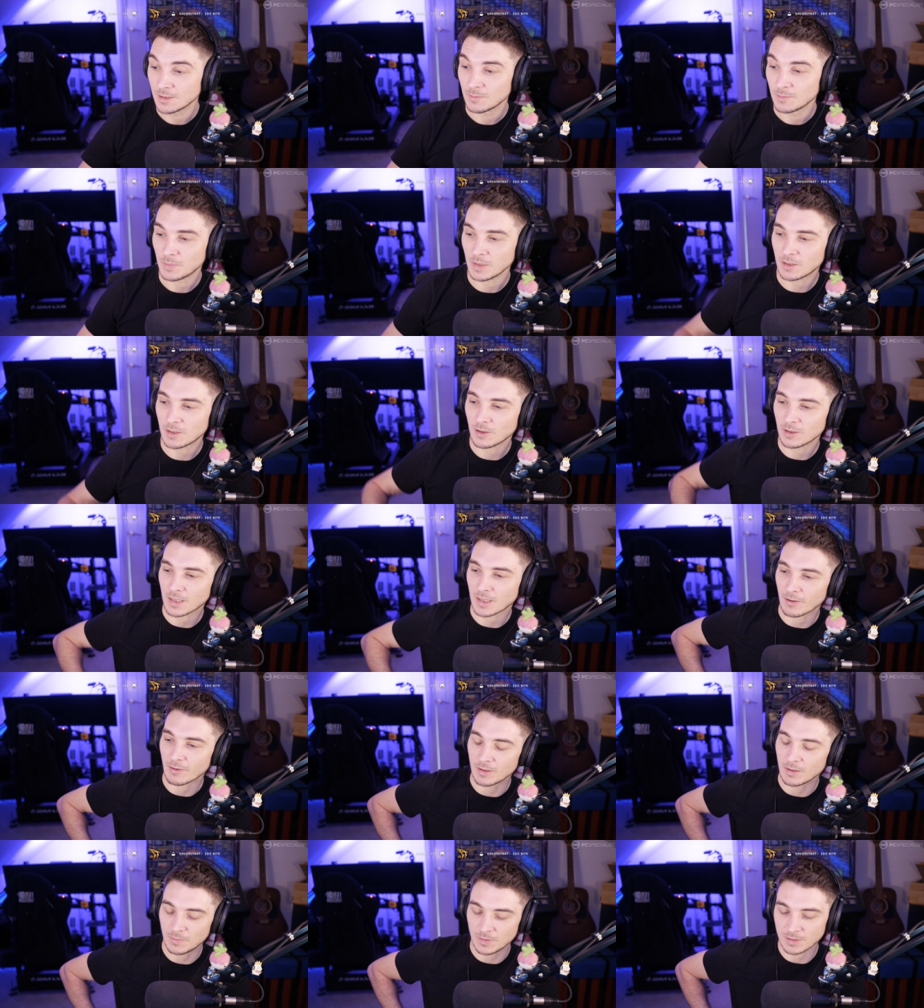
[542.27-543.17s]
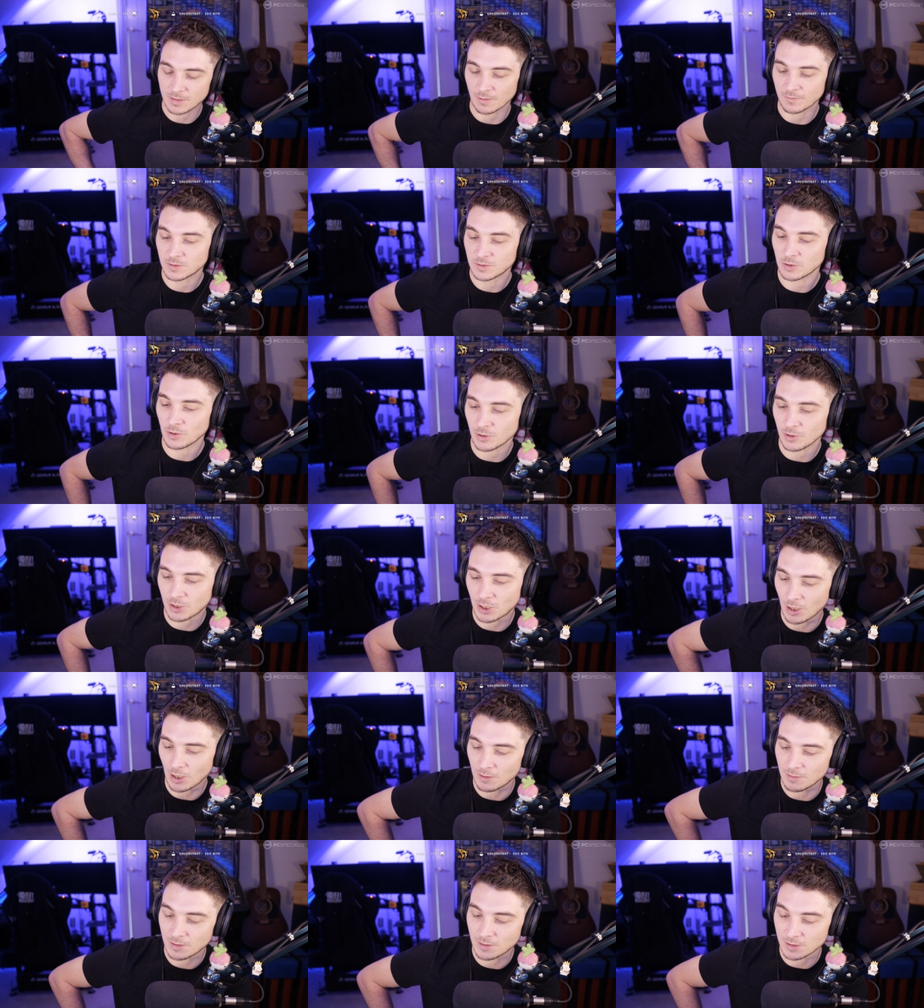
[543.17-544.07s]
Being called Gary, piss off. Do you know
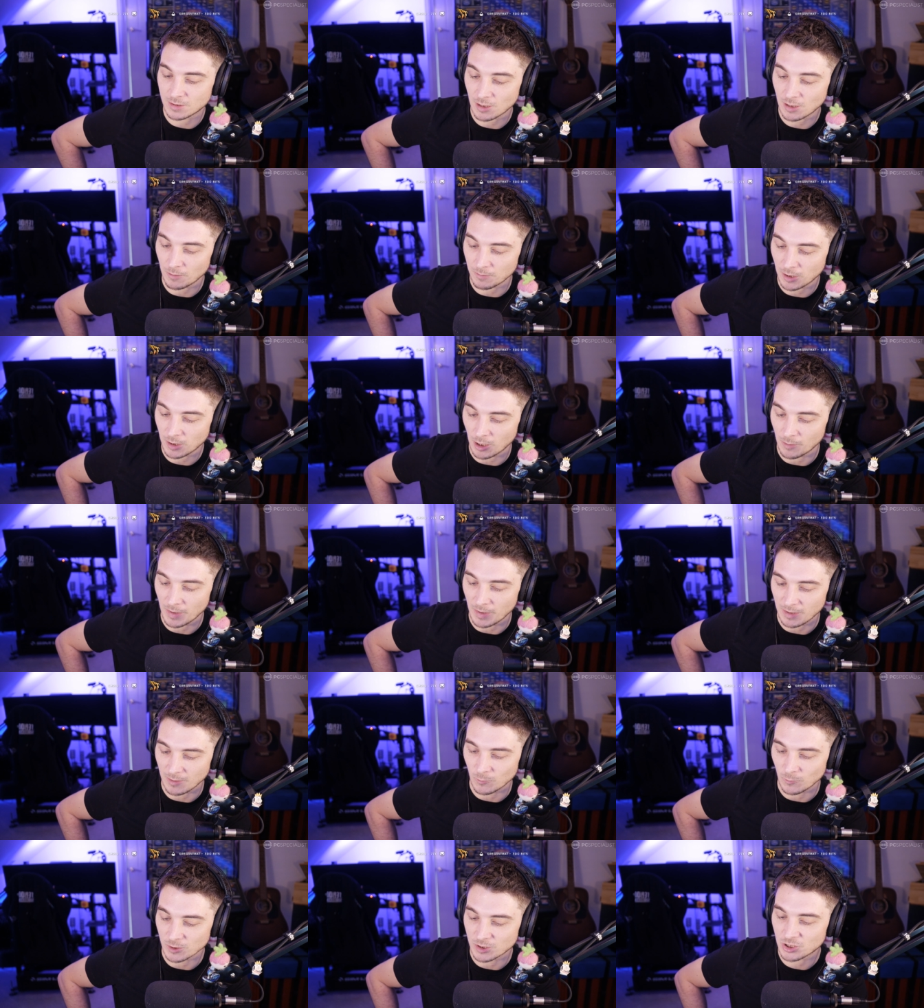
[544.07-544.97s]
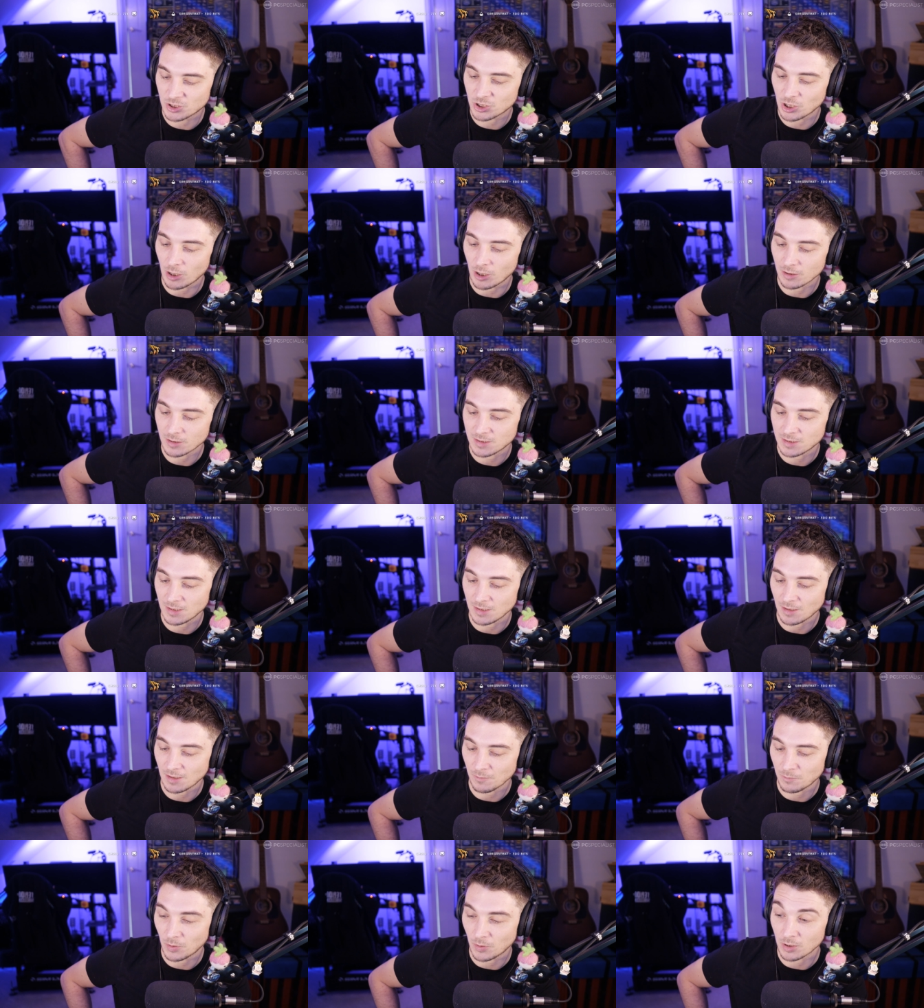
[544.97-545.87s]
the the top comment was
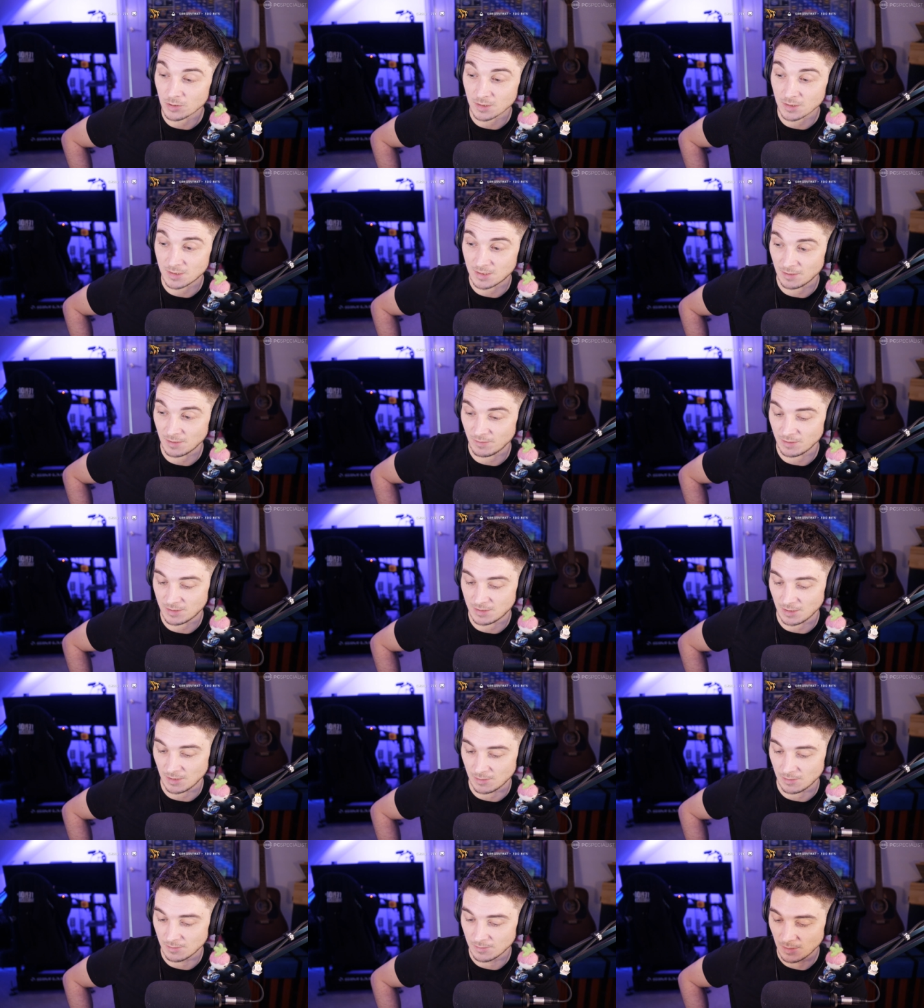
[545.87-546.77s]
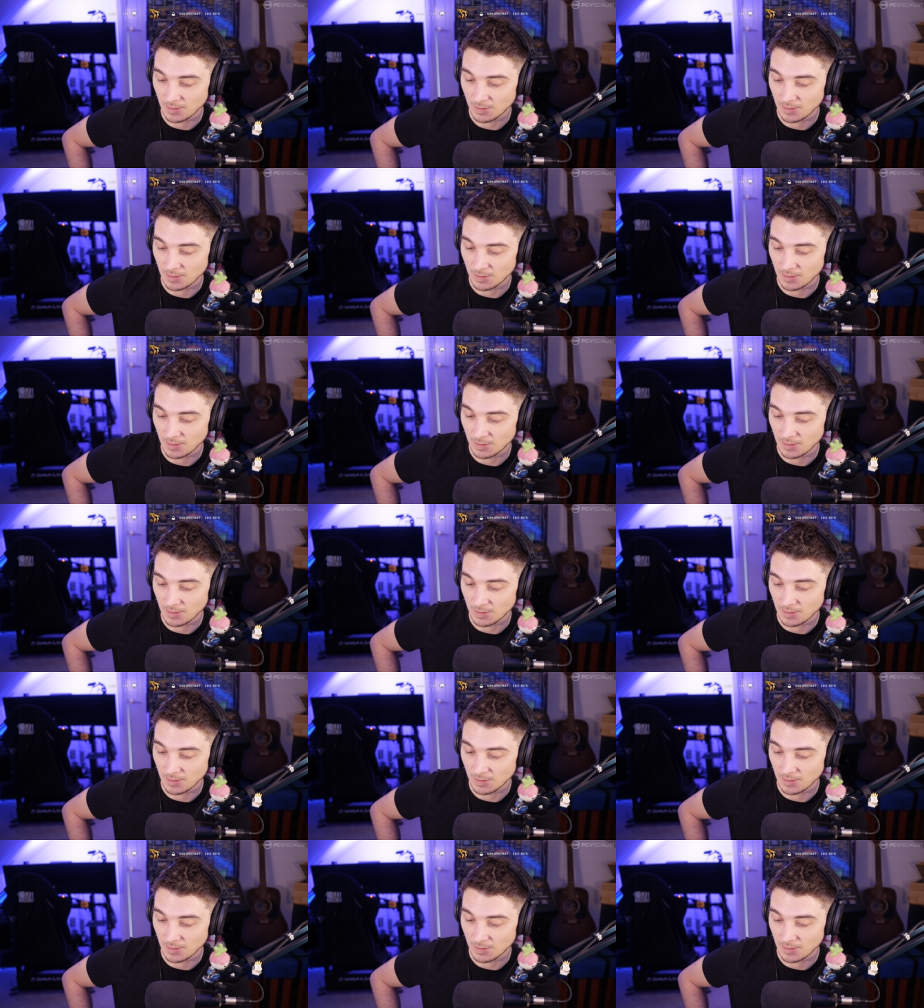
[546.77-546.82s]
toxic positivity?